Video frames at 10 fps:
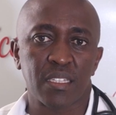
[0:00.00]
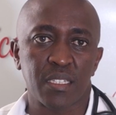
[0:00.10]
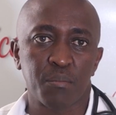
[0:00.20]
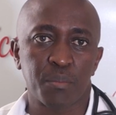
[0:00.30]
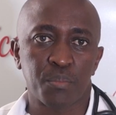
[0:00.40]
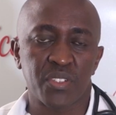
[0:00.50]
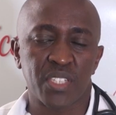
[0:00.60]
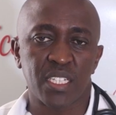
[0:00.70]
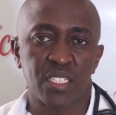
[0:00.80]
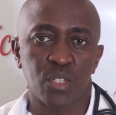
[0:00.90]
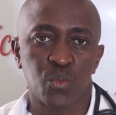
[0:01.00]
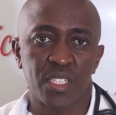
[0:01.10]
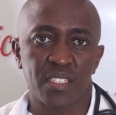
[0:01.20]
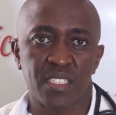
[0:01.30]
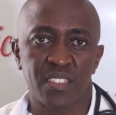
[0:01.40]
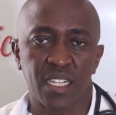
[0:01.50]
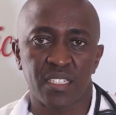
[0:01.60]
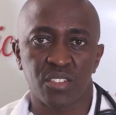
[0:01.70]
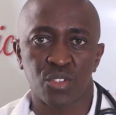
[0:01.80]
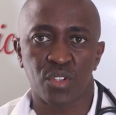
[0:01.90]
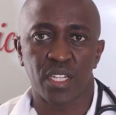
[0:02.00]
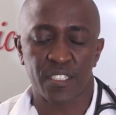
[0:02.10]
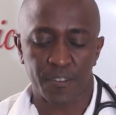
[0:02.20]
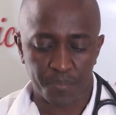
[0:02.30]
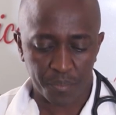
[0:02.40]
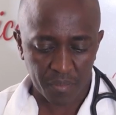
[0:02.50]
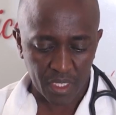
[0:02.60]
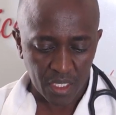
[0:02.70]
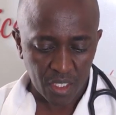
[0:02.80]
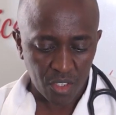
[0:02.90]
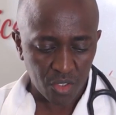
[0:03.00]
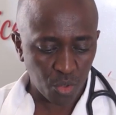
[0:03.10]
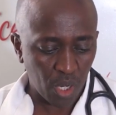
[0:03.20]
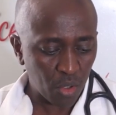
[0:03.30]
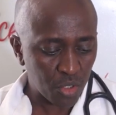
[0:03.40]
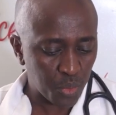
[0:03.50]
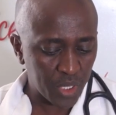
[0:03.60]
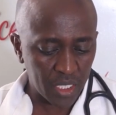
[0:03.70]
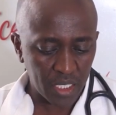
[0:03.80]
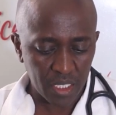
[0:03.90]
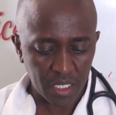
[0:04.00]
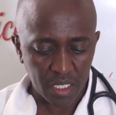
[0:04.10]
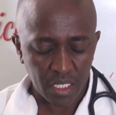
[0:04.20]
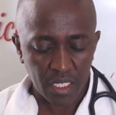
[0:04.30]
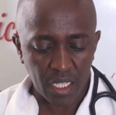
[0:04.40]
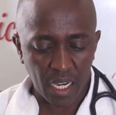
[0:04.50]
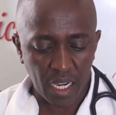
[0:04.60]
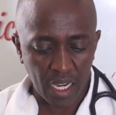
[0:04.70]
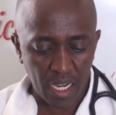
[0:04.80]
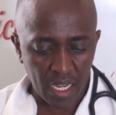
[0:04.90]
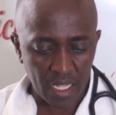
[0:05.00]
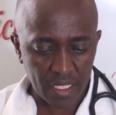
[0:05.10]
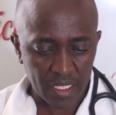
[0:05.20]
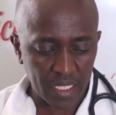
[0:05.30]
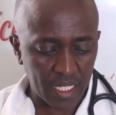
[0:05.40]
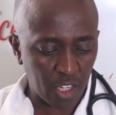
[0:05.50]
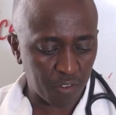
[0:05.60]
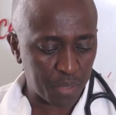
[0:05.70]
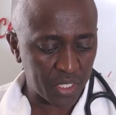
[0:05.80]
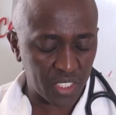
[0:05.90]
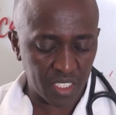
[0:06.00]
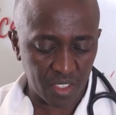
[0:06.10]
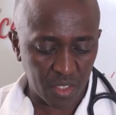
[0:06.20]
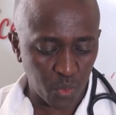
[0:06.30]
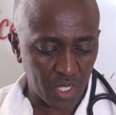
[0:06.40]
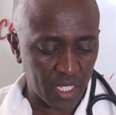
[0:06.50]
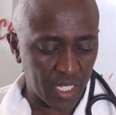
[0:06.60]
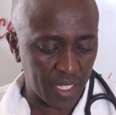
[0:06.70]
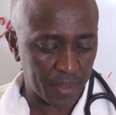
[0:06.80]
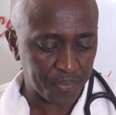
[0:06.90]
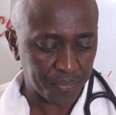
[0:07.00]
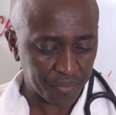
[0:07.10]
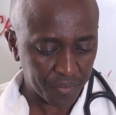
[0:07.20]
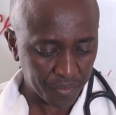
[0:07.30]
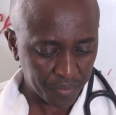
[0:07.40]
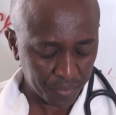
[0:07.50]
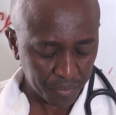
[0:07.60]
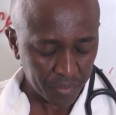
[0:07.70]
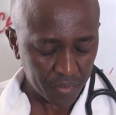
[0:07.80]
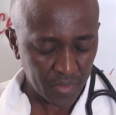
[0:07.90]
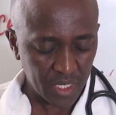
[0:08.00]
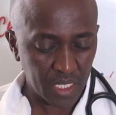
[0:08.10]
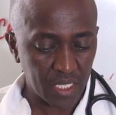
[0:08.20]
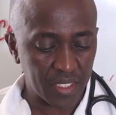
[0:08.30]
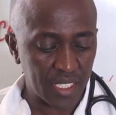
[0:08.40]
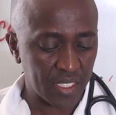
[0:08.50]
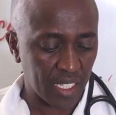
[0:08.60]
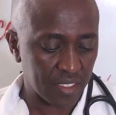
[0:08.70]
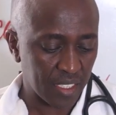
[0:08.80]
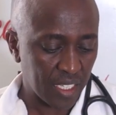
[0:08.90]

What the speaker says: They may present with seizure disorders. So how do we take care of patients with seizures?